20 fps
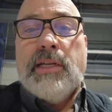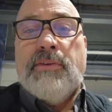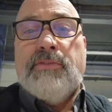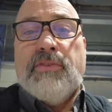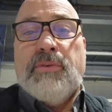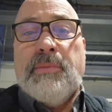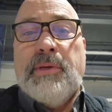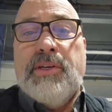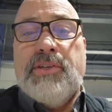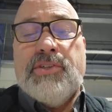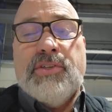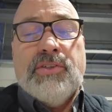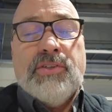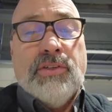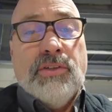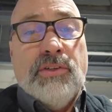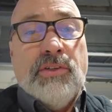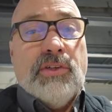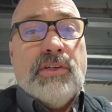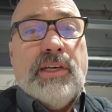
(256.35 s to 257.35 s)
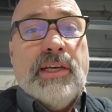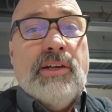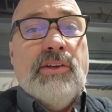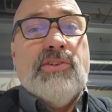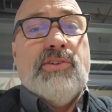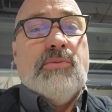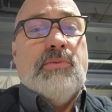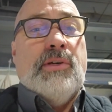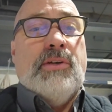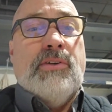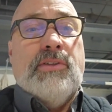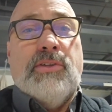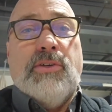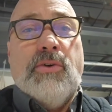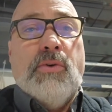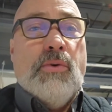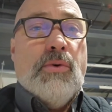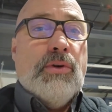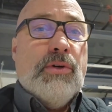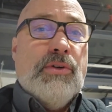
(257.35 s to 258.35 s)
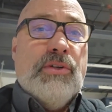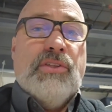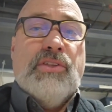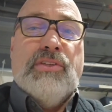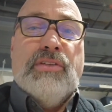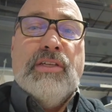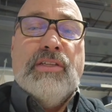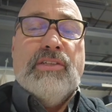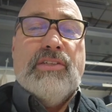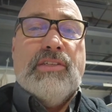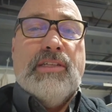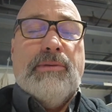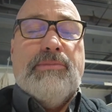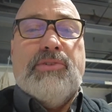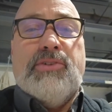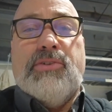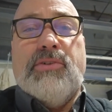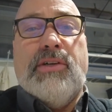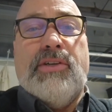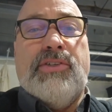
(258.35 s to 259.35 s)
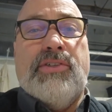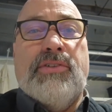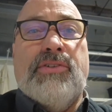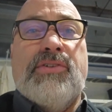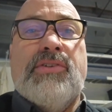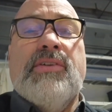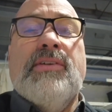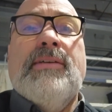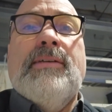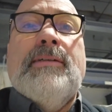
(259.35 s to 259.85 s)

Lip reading: information to look elsewhere in the corner and the substructures,